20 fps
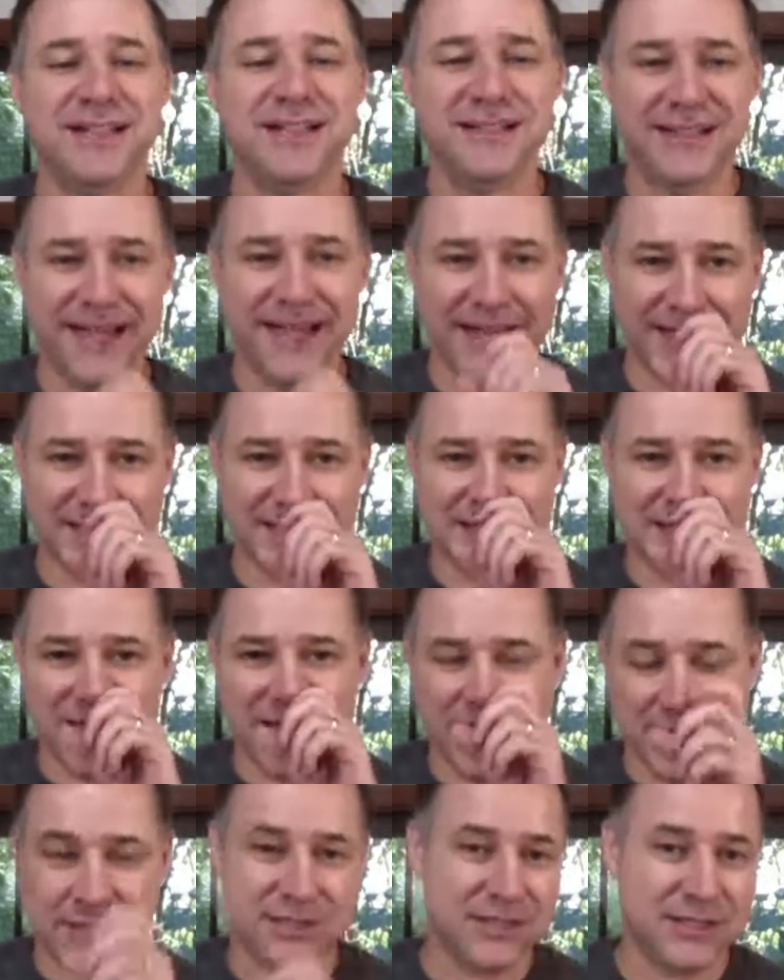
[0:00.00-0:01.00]
that
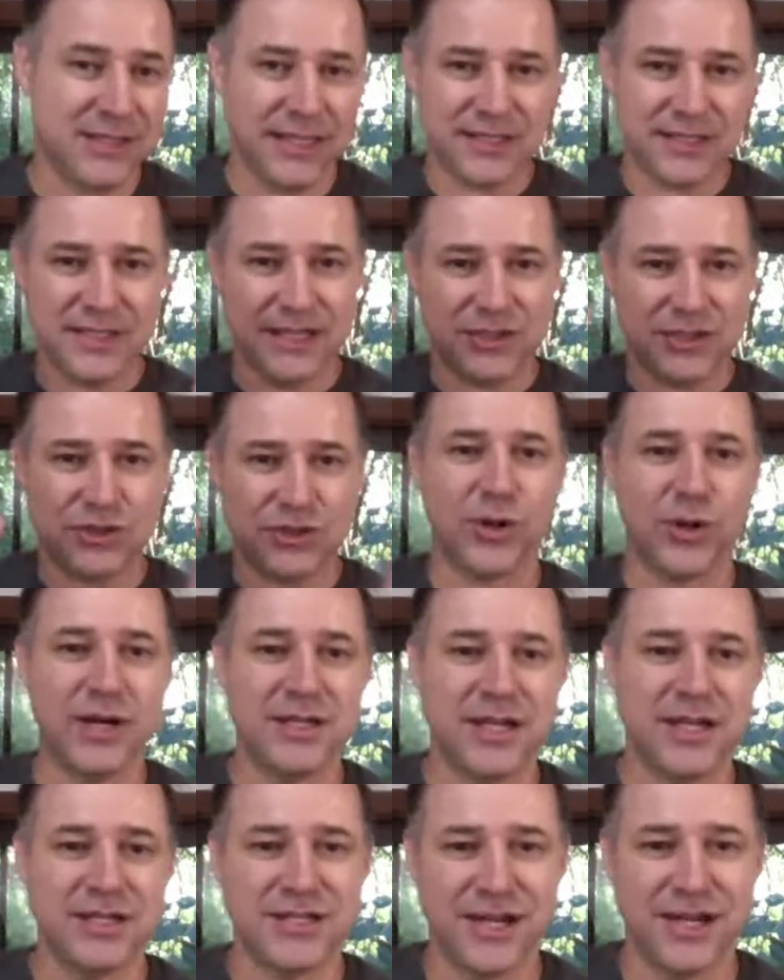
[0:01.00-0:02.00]
story
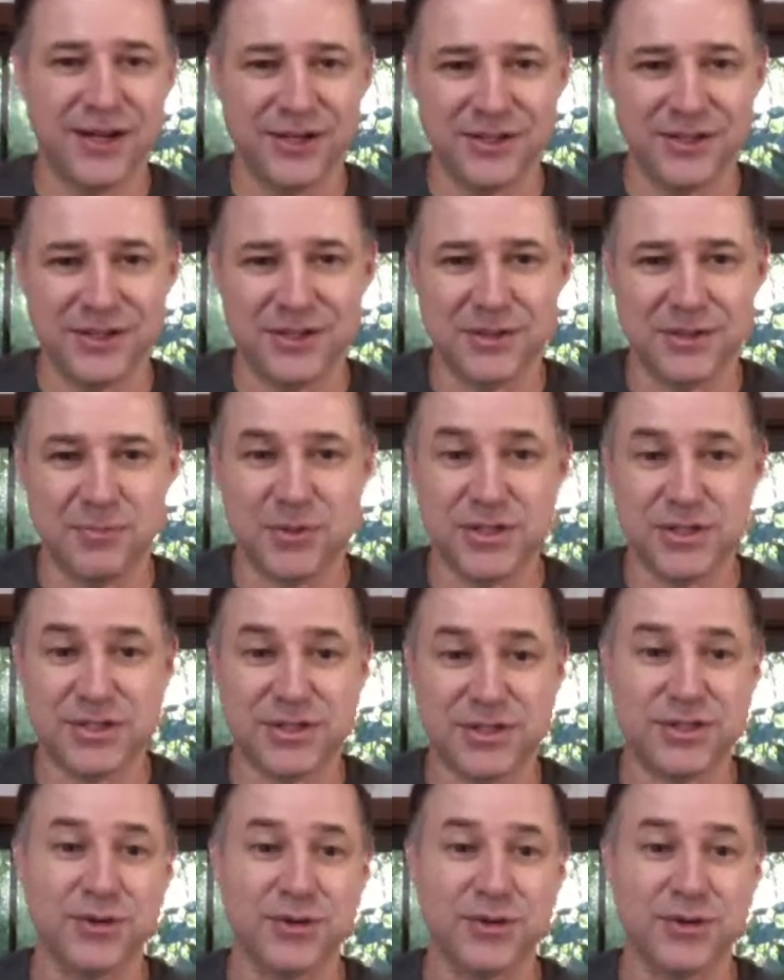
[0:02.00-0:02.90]
they tell in the presentation.